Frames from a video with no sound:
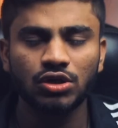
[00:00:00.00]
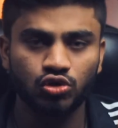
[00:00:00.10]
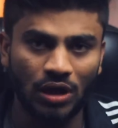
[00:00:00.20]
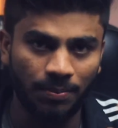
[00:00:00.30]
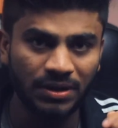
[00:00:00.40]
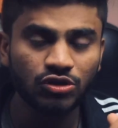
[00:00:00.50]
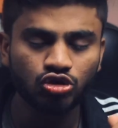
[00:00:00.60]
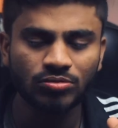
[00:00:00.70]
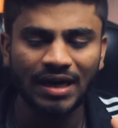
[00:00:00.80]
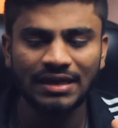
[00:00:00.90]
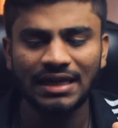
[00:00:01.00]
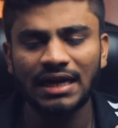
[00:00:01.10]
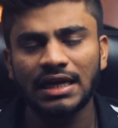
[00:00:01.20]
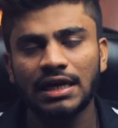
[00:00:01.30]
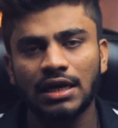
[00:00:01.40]
So yeah, please do mind
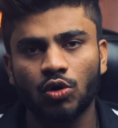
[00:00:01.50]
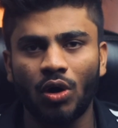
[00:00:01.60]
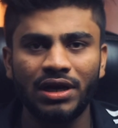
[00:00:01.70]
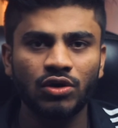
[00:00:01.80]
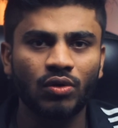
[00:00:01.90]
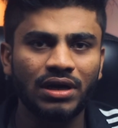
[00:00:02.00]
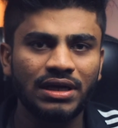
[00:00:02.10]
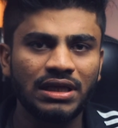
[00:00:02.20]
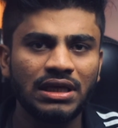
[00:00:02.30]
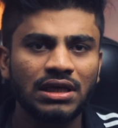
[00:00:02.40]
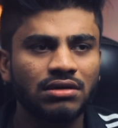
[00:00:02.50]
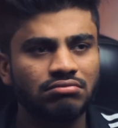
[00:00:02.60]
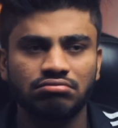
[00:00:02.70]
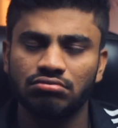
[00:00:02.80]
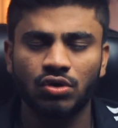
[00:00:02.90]
that. Calling quality
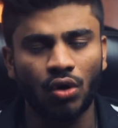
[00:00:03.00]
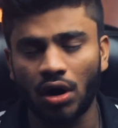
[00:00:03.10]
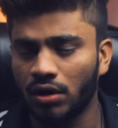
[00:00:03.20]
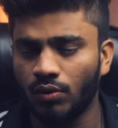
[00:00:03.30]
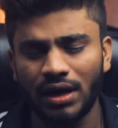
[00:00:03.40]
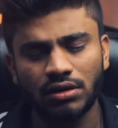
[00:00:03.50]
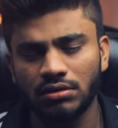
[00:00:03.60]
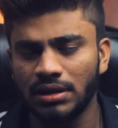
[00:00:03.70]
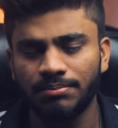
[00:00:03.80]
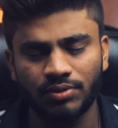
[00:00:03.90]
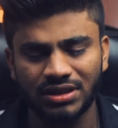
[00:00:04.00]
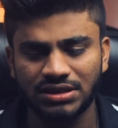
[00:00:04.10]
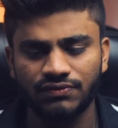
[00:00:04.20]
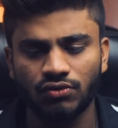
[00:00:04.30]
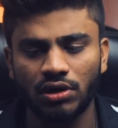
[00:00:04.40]
quite good, impressive